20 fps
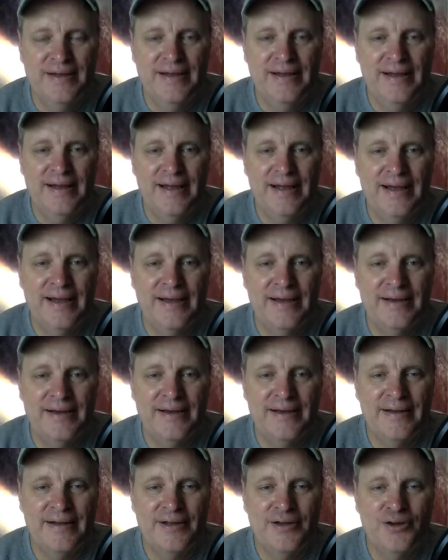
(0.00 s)

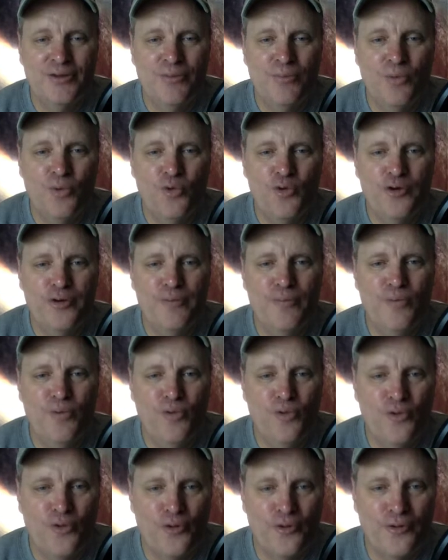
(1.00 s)
And, more and
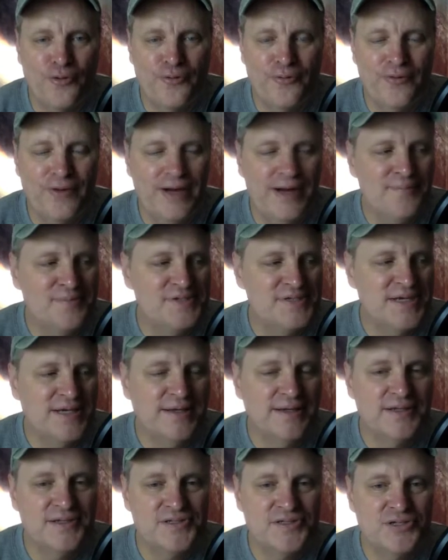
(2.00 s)
more, I'm seeing
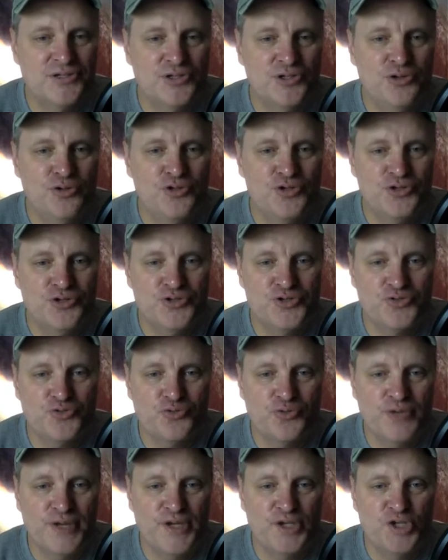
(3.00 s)
institutions
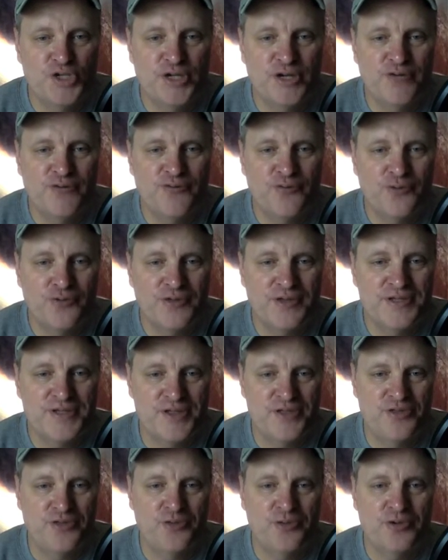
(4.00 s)
reaching for these
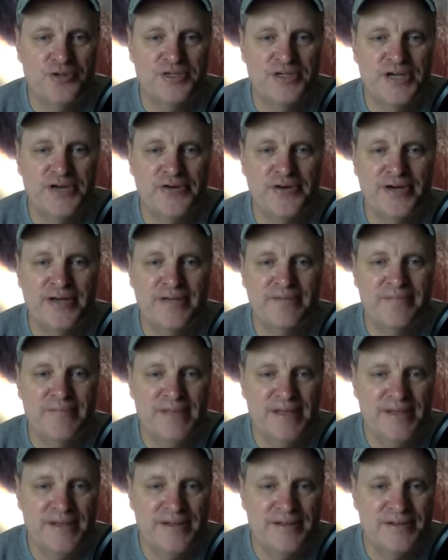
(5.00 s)
authoritarian
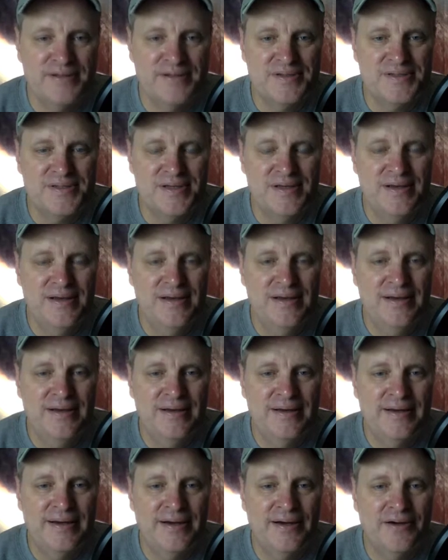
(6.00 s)
means.
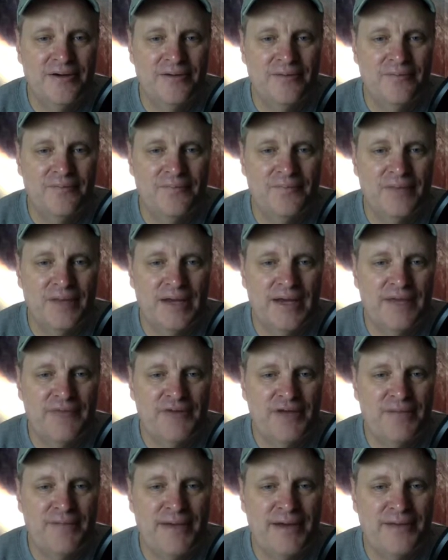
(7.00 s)
Now, I've
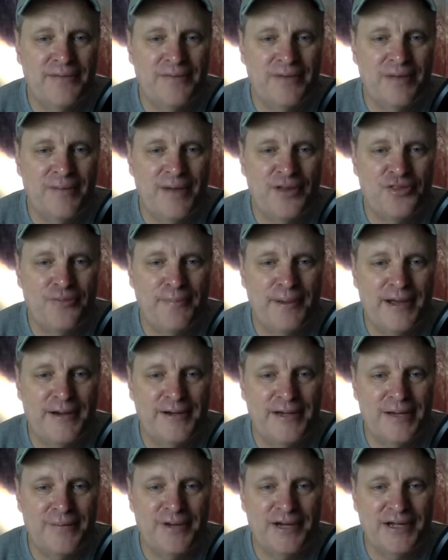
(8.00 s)
come out about the
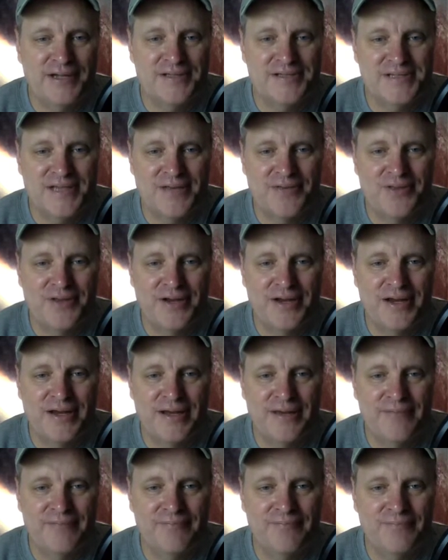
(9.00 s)
pandemic and said that
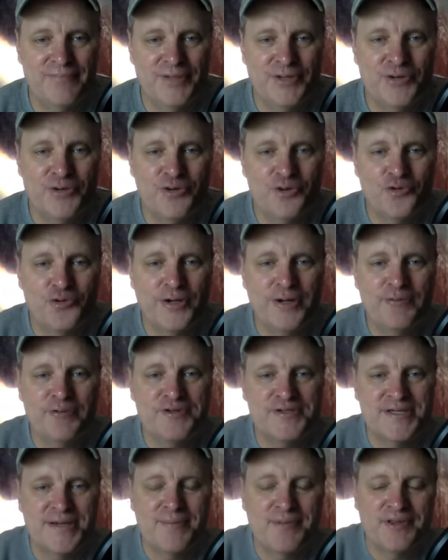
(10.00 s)
I, agree
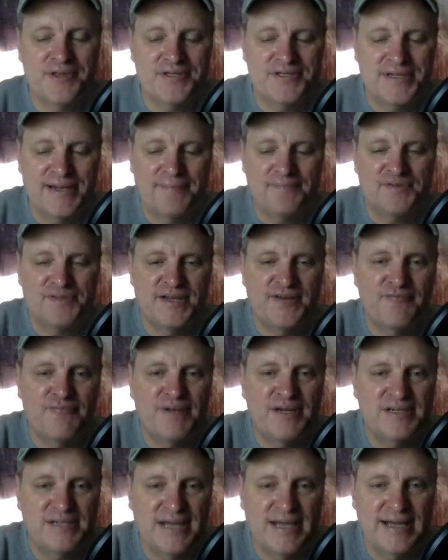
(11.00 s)
with some of the steps that have
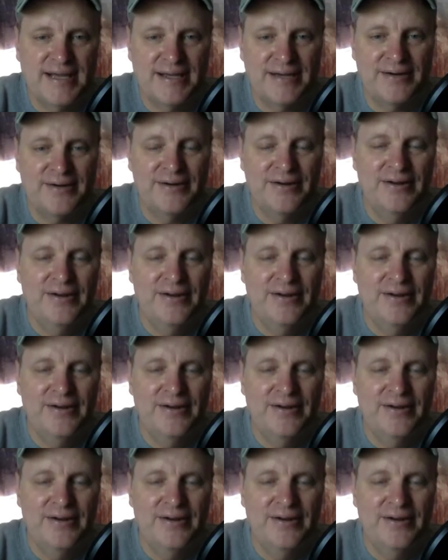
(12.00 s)
been taken